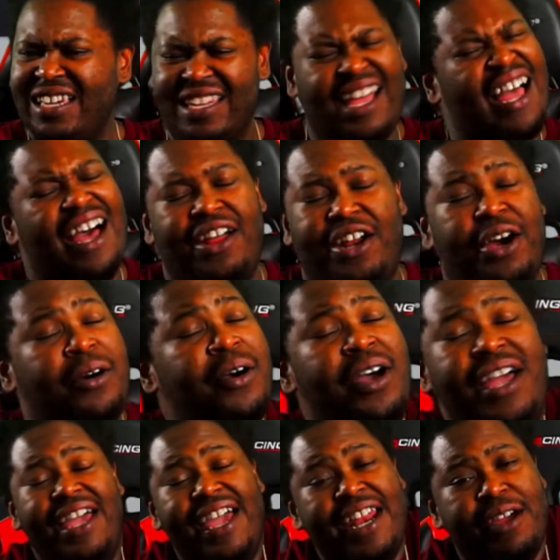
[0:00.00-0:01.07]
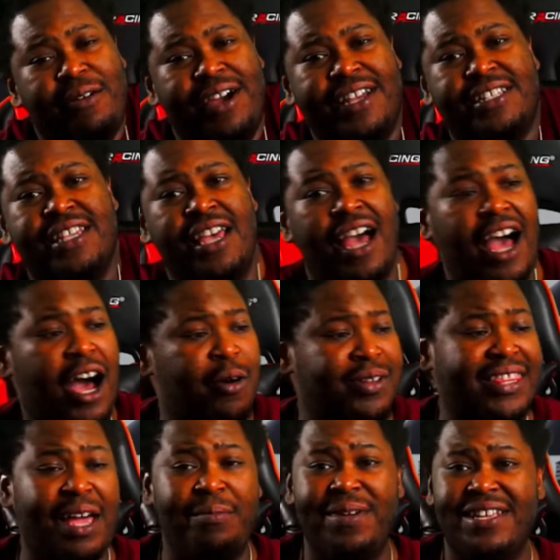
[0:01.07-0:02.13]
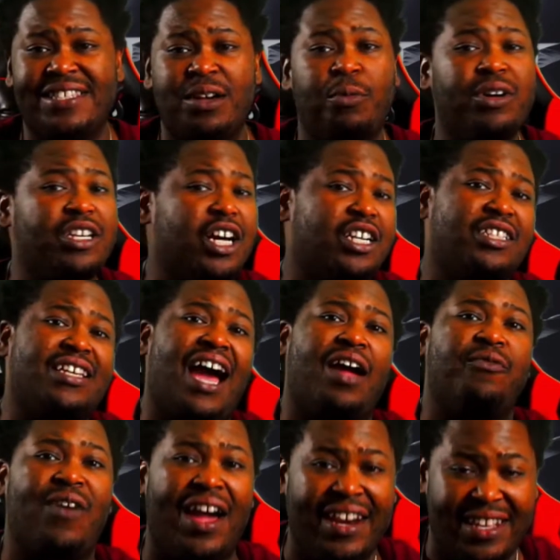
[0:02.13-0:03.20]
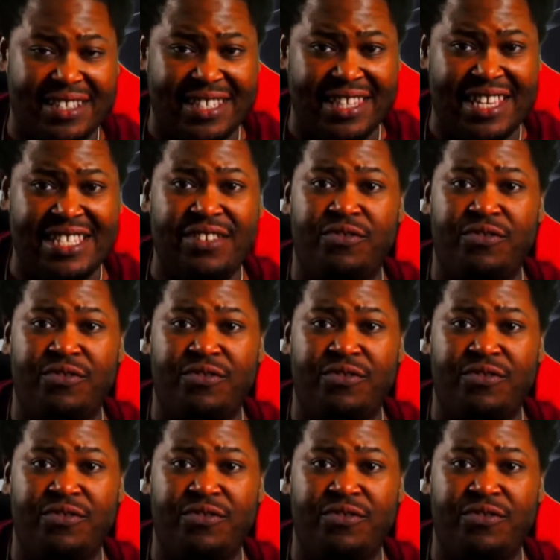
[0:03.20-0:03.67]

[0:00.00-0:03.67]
I don't know. Anyways, with that being said, we're gonna dive right into these.